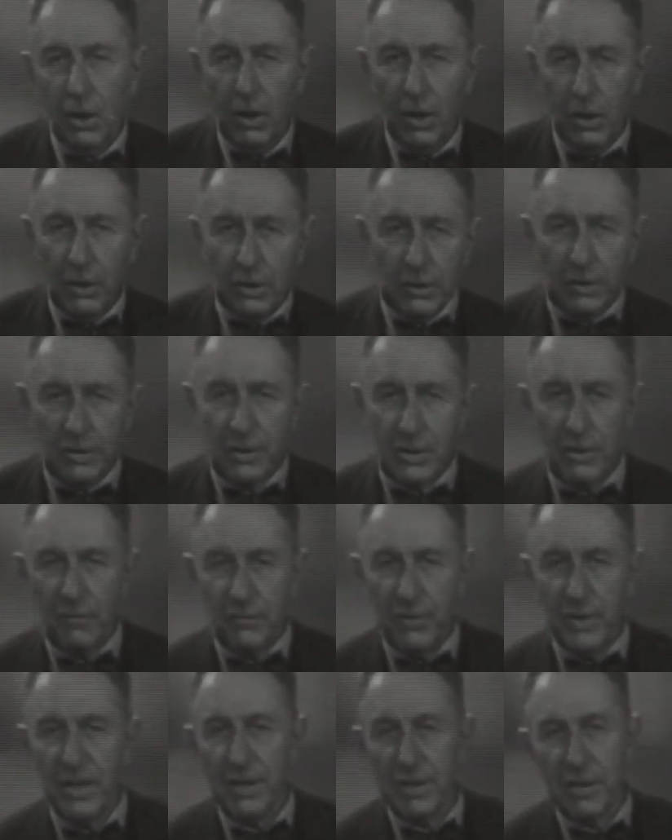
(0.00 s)
Hundreds
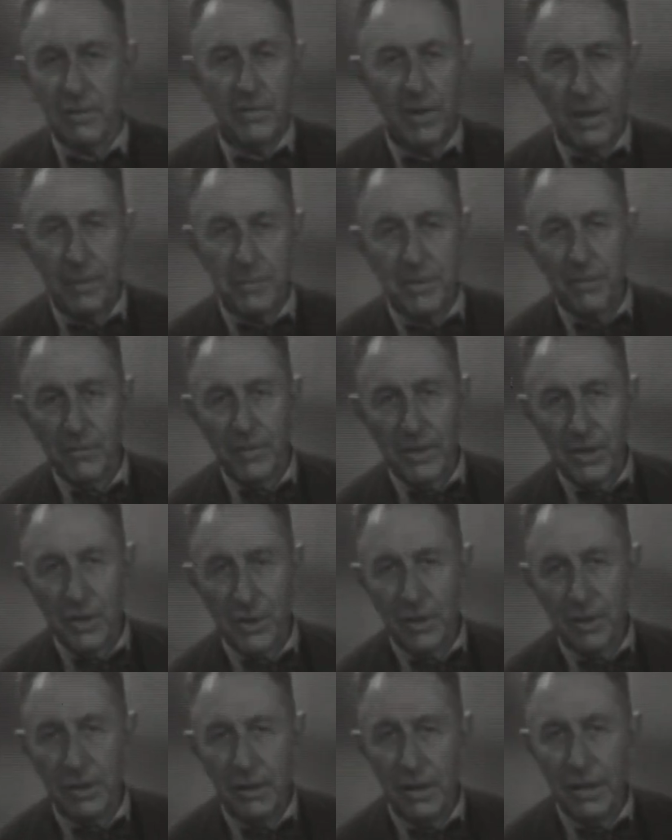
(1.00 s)
of years of
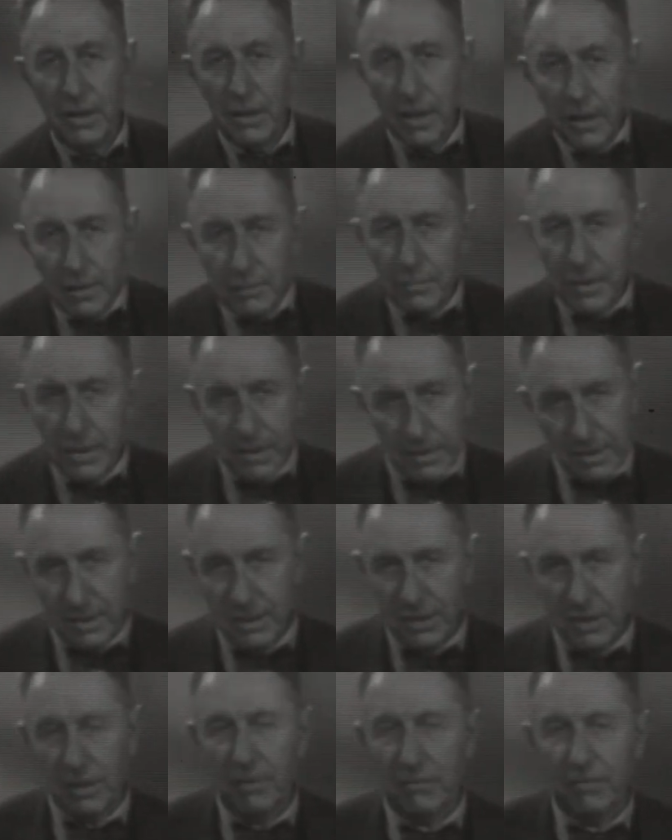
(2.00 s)
observation did not make this
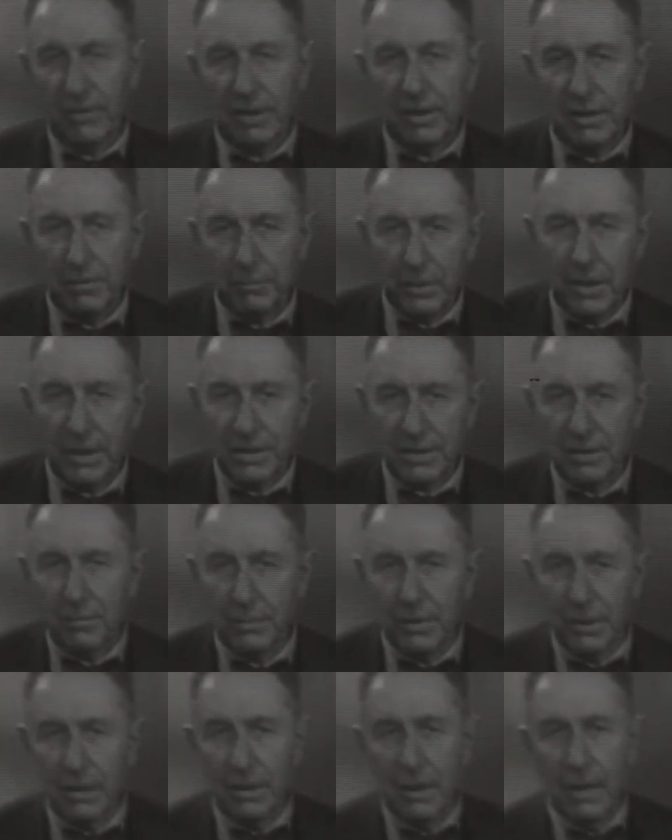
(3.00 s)
discovery
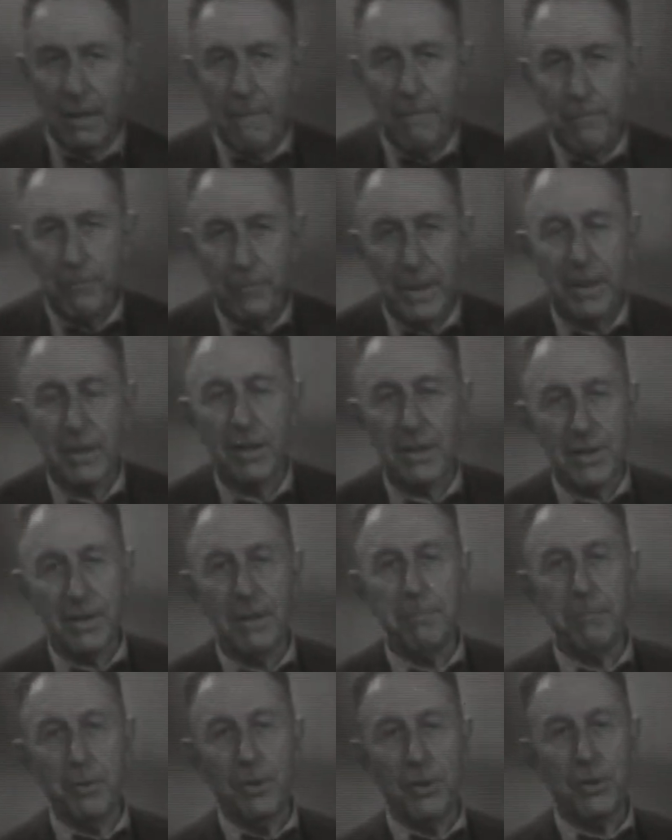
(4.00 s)
possible because a
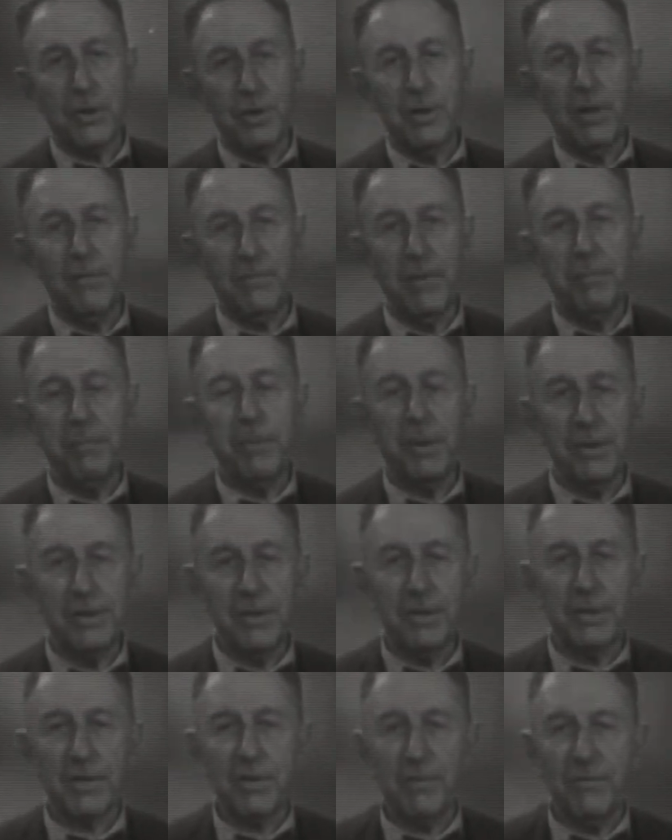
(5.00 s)
portion of the
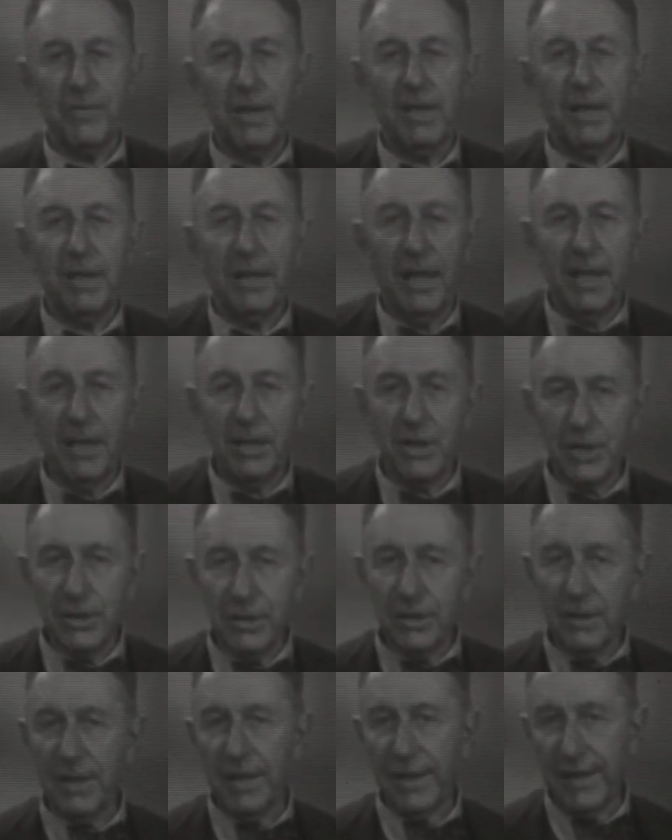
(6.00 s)
products of the
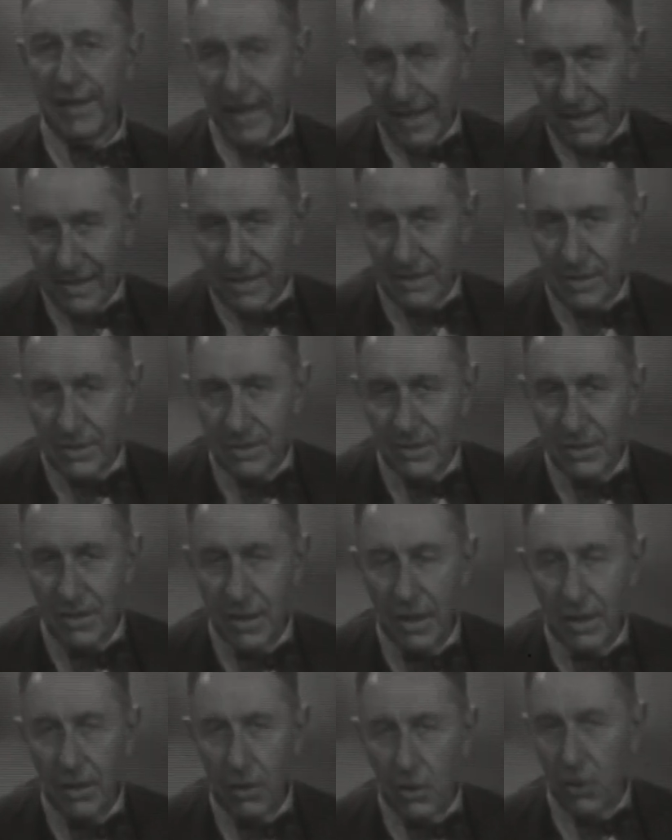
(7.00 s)
reaction, the gases,
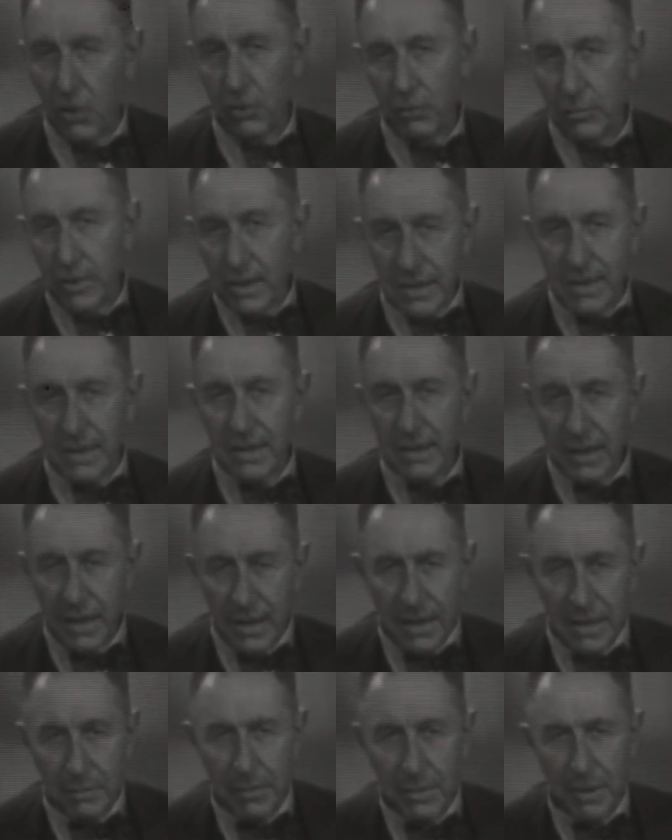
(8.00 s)
always
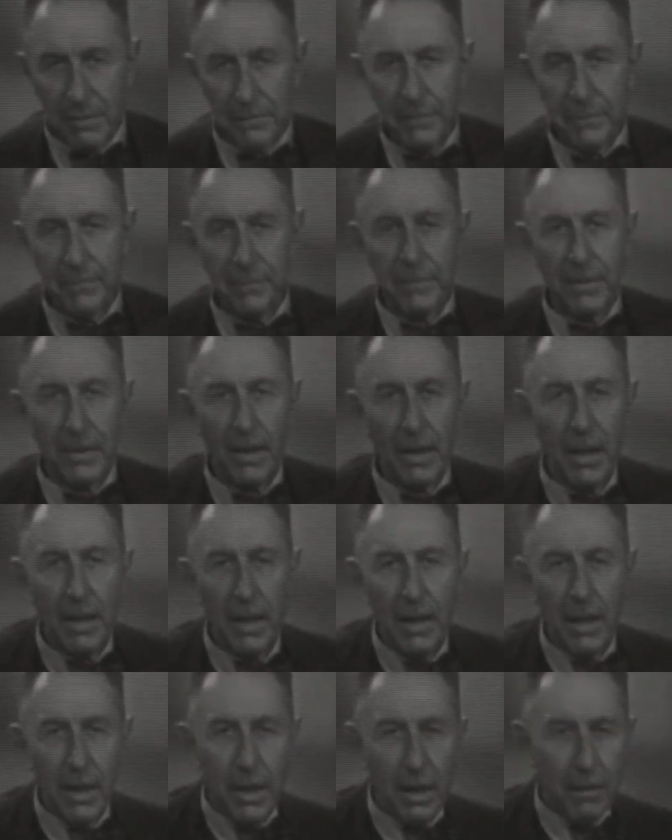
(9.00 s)
escaped.
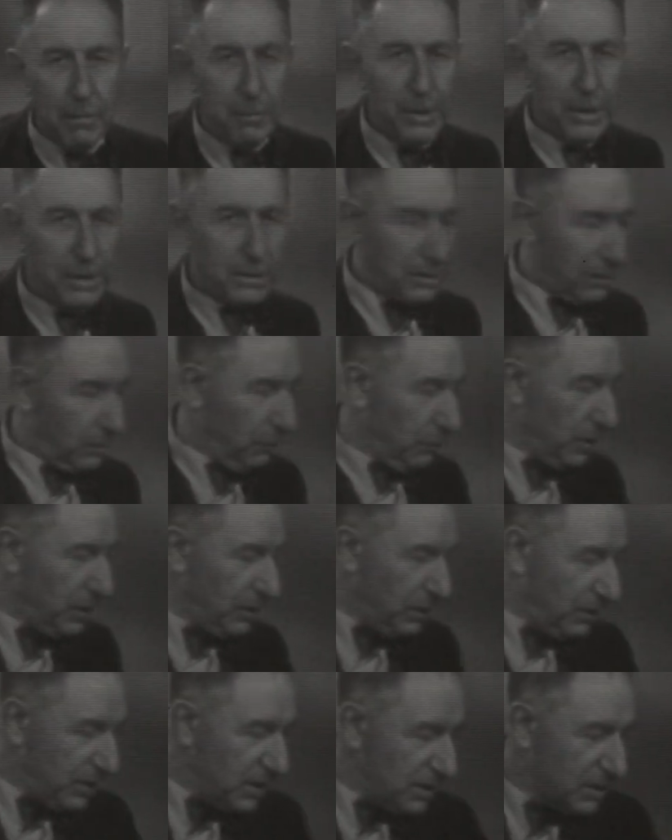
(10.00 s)
But
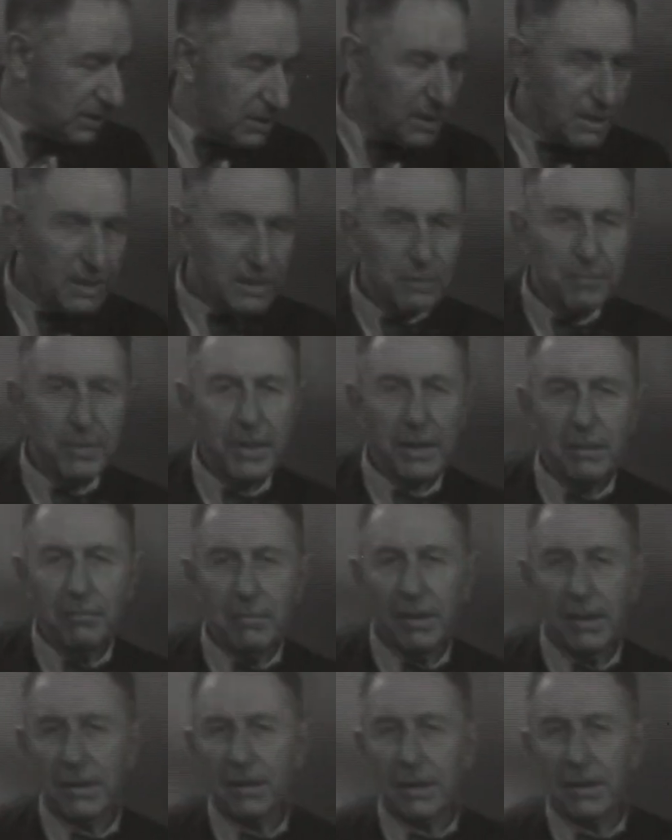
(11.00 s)
with this
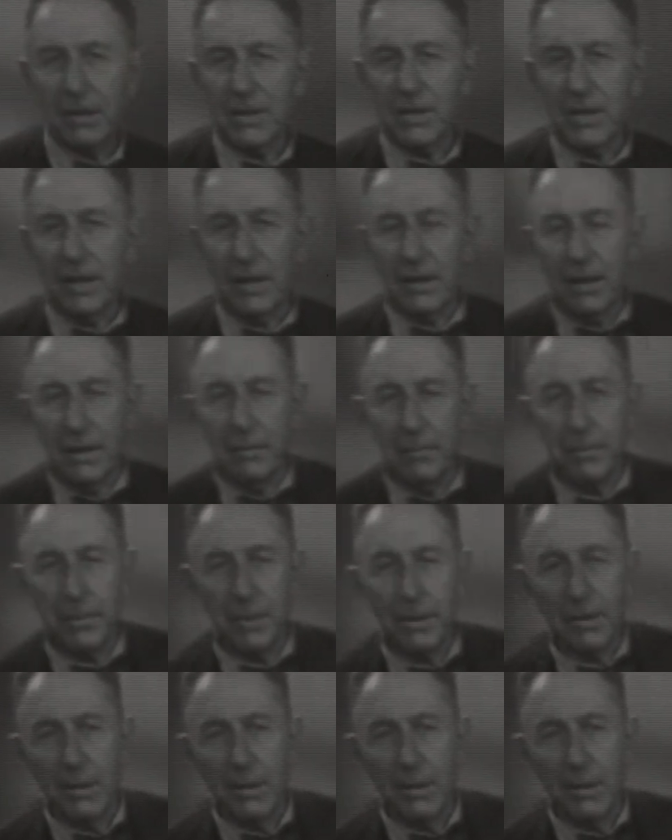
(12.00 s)
experimental setup,